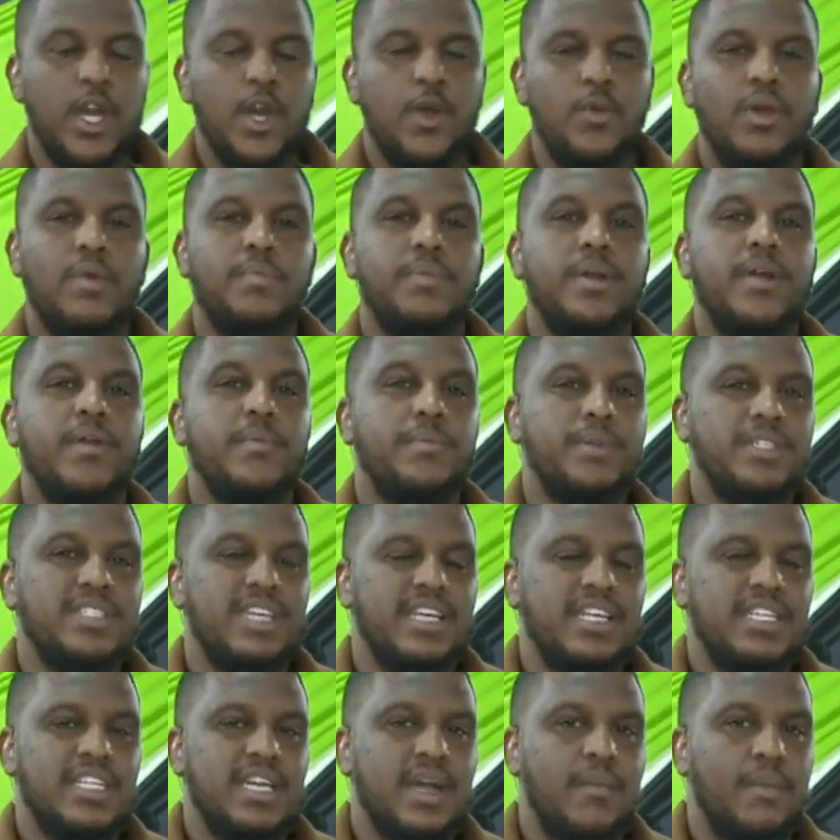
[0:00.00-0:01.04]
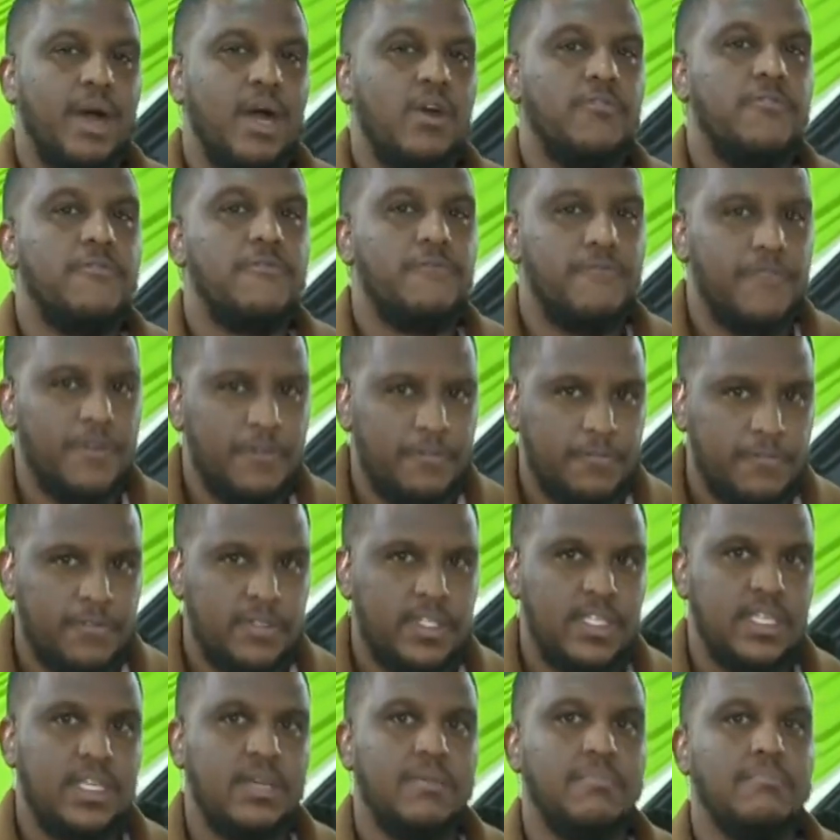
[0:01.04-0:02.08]
will be representing about
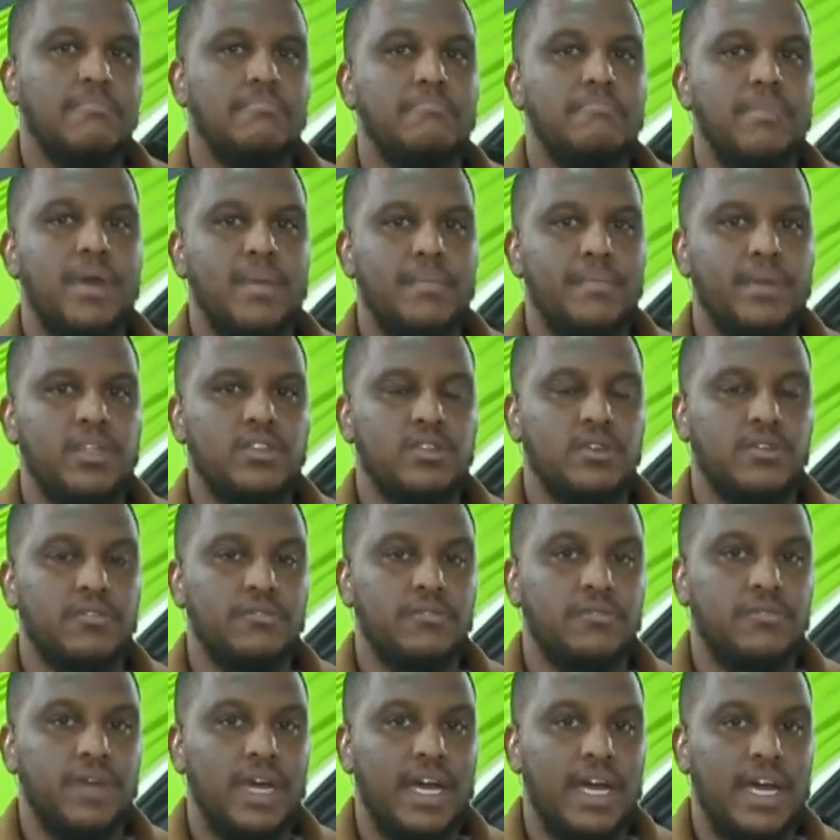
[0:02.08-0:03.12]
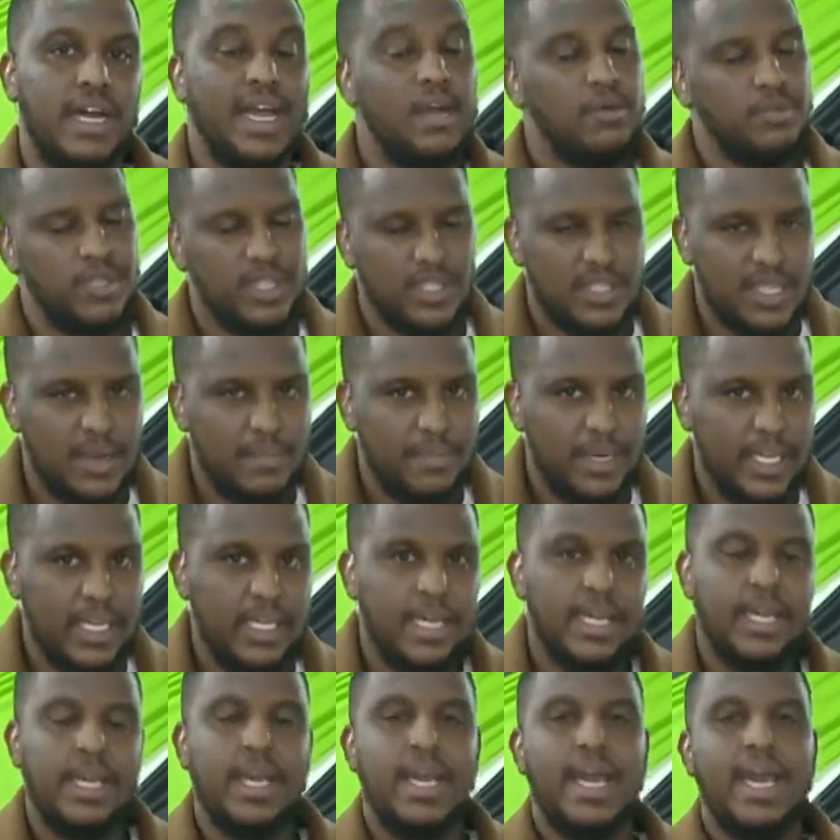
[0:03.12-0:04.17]
50 members of uh, County Assembly
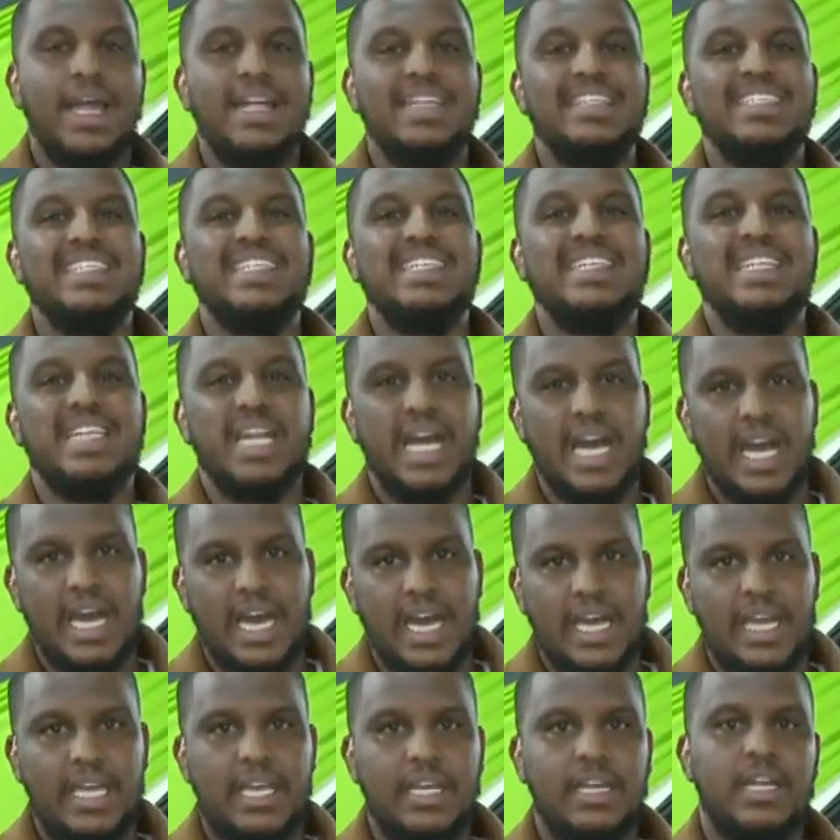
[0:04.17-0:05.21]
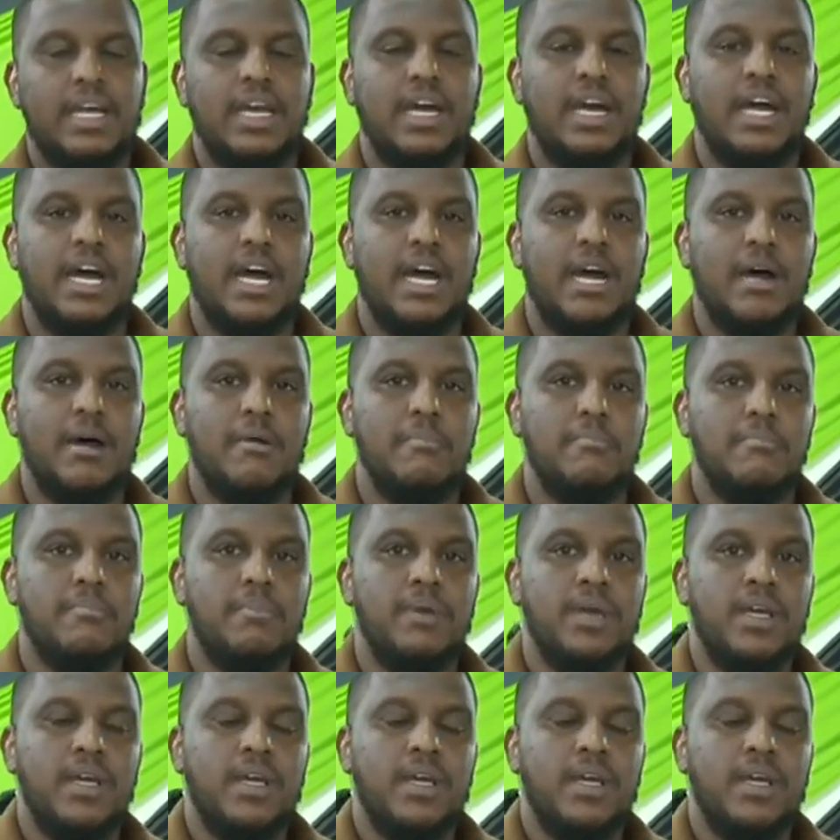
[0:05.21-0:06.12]
and nine um,